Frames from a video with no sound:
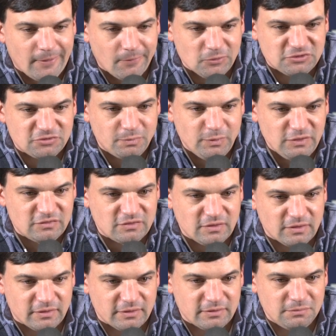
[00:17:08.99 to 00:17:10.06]
which speaks
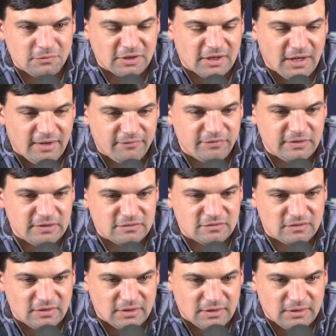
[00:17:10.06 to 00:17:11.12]
to the
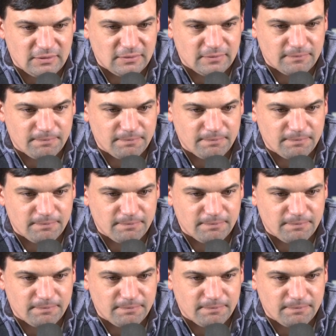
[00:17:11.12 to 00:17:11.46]
confidence that